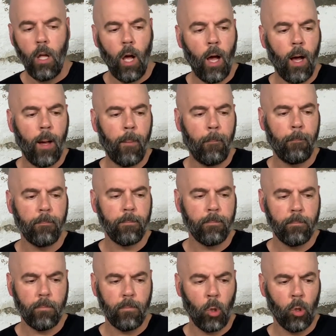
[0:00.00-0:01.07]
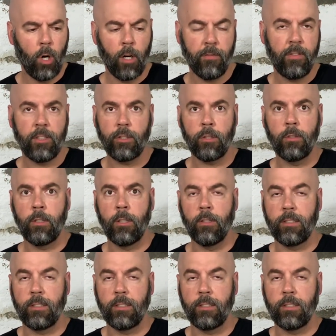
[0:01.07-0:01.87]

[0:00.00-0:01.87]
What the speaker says: or artificial, you know,